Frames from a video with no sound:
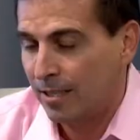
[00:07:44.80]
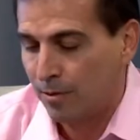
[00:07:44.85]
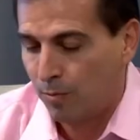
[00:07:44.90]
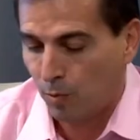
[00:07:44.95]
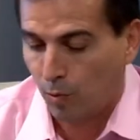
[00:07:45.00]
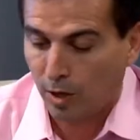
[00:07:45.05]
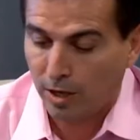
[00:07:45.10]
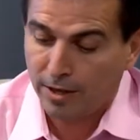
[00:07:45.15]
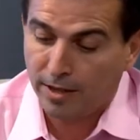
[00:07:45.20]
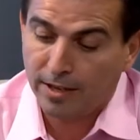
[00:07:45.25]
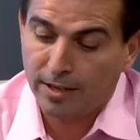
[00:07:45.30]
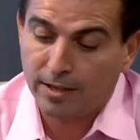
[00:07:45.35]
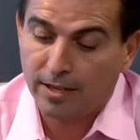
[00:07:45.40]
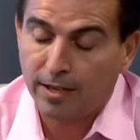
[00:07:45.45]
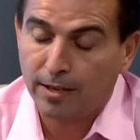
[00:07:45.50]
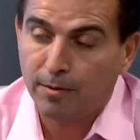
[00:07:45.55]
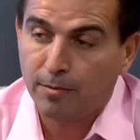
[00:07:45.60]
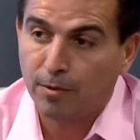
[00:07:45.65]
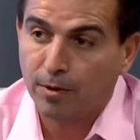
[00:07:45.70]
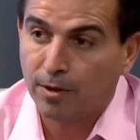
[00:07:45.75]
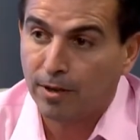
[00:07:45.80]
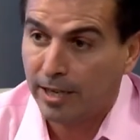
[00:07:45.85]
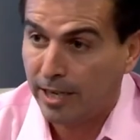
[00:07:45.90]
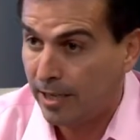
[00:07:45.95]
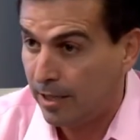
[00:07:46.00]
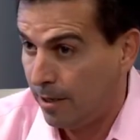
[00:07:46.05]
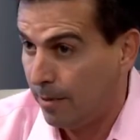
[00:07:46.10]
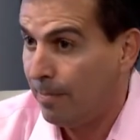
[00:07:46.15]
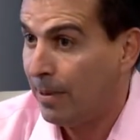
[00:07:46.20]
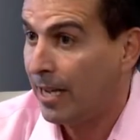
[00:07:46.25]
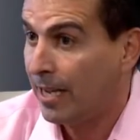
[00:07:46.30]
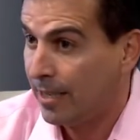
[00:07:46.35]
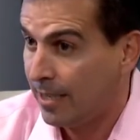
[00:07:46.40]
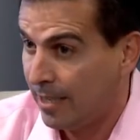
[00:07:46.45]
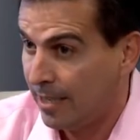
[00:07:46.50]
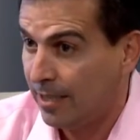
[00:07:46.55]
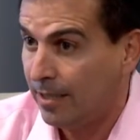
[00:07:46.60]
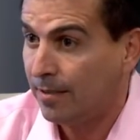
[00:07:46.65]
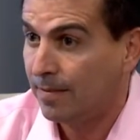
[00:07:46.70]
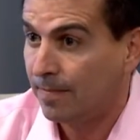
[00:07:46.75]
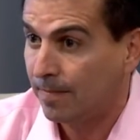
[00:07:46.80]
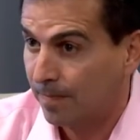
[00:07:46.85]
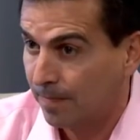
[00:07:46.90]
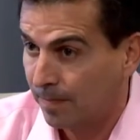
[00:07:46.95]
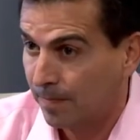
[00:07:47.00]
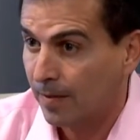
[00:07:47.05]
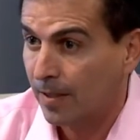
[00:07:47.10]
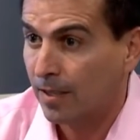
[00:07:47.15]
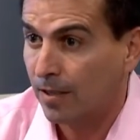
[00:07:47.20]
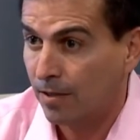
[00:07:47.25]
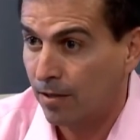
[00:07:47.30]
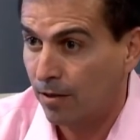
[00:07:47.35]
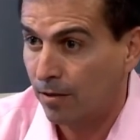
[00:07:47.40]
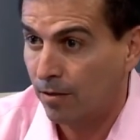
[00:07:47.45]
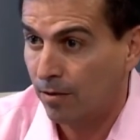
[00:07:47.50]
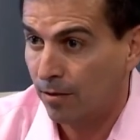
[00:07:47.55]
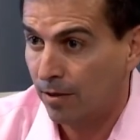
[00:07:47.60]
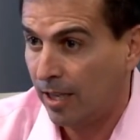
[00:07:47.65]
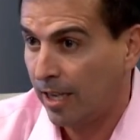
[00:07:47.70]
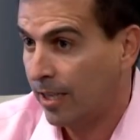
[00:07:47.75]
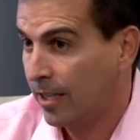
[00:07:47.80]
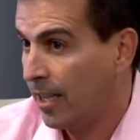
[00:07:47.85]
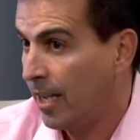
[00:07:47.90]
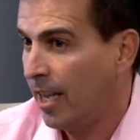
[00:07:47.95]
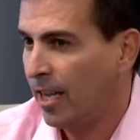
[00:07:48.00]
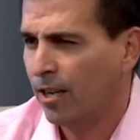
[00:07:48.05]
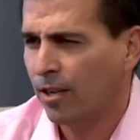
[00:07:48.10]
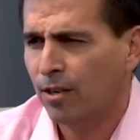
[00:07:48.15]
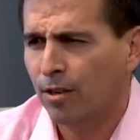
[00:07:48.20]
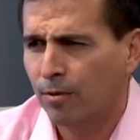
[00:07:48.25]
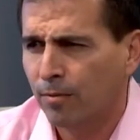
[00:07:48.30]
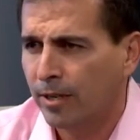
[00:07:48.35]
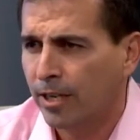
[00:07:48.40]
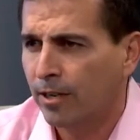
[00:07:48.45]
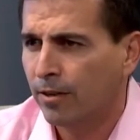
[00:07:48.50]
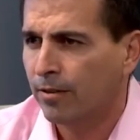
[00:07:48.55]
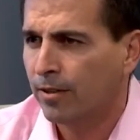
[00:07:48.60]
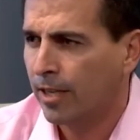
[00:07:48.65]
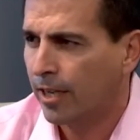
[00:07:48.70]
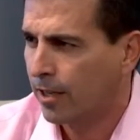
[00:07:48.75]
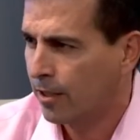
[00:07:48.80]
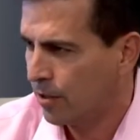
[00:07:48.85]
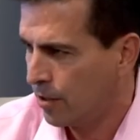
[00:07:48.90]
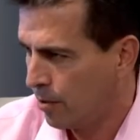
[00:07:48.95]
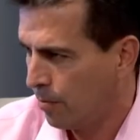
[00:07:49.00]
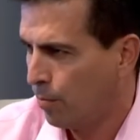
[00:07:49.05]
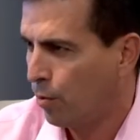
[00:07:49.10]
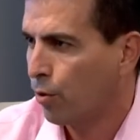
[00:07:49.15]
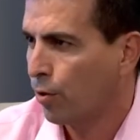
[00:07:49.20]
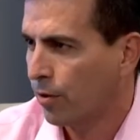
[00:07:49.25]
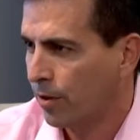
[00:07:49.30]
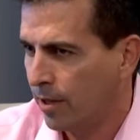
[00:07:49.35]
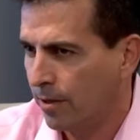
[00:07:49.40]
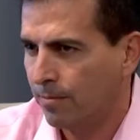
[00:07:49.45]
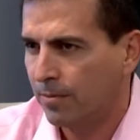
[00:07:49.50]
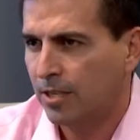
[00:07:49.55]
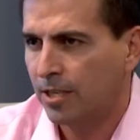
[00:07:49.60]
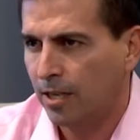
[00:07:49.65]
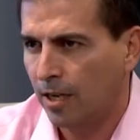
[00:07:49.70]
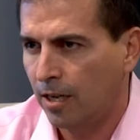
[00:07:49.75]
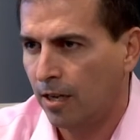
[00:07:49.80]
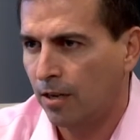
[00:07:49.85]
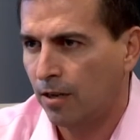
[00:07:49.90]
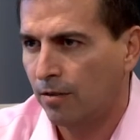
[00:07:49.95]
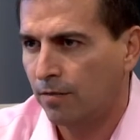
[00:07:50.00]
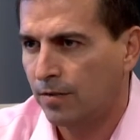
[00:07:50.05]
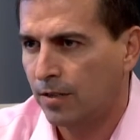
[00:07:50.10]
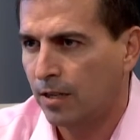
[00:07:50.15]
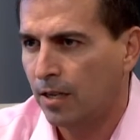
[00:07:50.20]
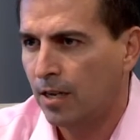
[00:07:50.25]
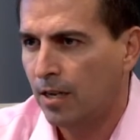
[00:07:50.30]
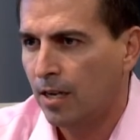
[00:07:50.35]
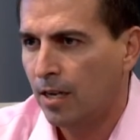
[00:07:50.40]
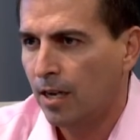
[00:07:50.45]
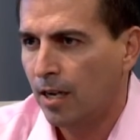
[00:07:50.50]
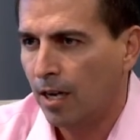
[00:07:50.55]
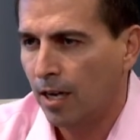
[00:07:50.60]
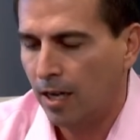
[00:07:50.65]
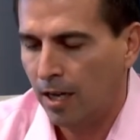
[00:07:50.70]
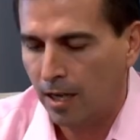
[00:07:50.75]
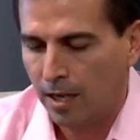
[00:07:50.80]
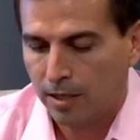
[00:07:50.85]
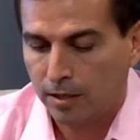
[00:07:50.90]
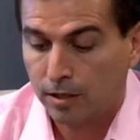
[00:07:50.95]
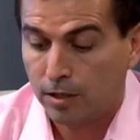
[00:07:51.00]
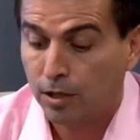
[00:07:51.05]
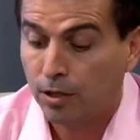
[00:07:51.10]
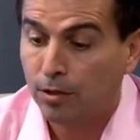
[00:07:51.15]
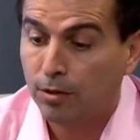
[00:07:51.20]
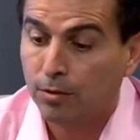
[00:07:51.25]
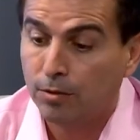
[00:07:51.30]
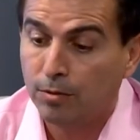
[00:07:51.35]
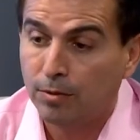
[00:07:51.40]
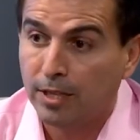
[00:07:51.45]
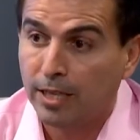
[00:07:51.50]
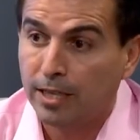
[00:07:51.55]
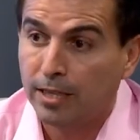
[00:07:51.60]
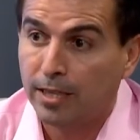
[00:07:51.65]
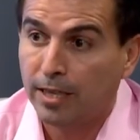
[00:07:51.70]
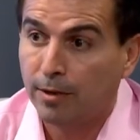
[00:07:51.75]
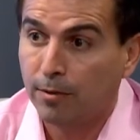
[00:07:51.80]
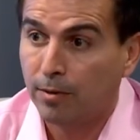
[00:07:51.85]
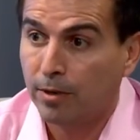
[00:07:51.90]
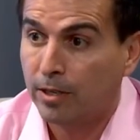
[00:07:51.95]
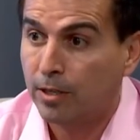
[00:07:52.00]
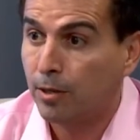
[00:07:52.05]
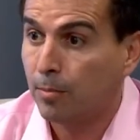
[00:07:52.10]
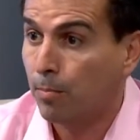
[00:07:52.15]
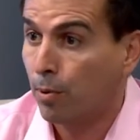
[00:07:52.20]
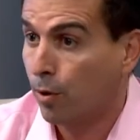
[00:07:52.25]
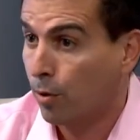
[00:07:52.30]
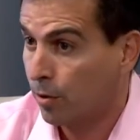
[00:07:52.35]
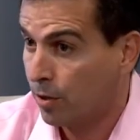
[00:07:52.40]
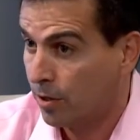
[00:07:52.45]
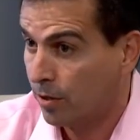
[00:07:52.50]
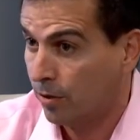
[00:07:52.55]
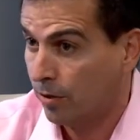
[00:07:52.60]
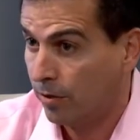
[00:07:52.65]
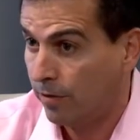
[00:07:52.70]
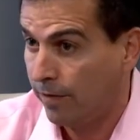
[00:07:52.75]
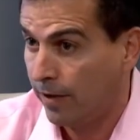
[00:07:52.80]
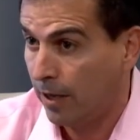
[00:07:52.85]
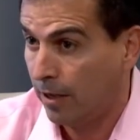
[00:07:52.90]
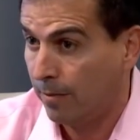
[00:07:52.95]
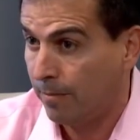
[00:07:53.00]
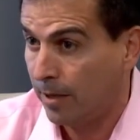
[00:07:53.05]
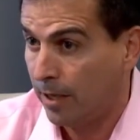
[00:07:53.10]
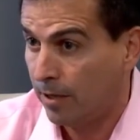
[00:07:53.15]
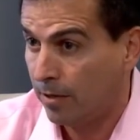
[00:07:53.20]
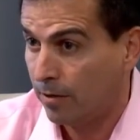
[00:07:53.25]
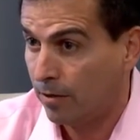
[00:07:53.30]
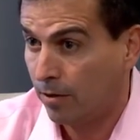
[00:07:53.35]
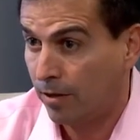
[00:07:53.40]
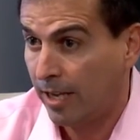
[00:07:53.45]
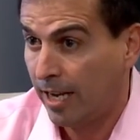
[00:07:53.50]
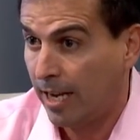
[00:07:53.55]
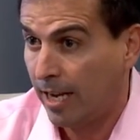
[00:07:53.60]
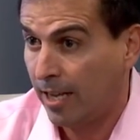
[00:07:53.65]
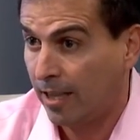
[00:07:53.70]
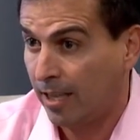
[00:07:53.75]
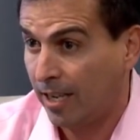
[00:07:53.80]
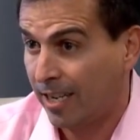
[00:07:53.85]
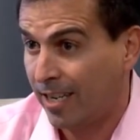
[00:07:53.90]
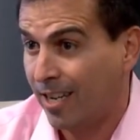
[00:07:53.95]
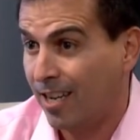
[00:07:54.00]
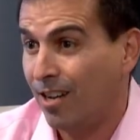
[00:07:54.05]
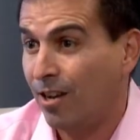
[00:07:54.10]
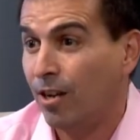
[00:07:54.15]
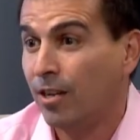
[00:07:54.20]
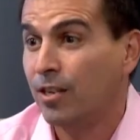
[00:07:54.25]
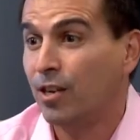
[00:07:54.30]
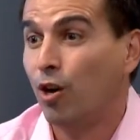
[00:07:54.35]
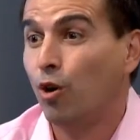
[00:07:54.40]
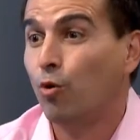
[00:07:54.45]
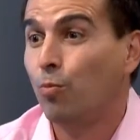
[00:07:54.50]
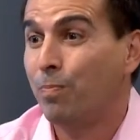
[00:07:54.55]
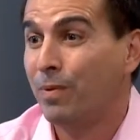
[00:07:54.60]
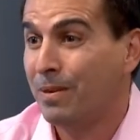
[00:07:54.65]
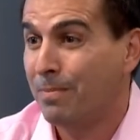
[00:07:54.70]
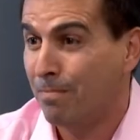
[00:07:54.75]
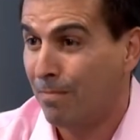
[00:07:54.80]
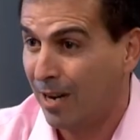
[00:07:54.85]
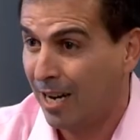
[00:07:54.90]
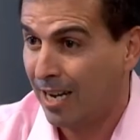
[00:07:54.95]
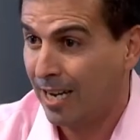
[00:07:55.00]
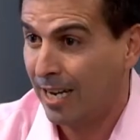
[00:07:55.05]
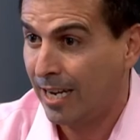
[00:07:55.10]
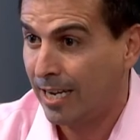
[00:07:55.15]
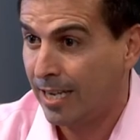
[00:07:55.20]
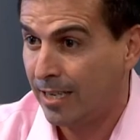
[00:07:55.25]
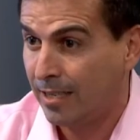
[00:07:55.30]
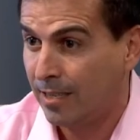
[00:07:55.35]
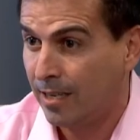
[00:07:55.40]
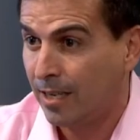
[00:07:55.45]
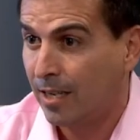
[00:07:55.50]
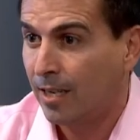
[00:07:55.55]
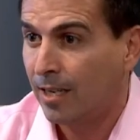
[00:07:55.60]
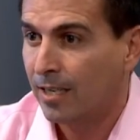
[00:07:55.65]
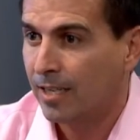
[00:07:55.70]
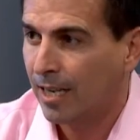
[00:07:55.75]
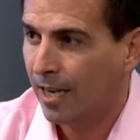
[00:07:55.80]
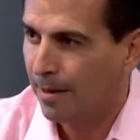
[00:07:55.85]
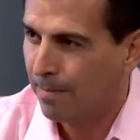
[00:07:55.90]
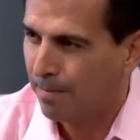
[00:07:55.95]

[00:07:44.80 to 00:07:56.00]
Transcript: one, that they were independent. So like they had a career and they could support themselves. 2, that they were into personal development. So they had like an open mind type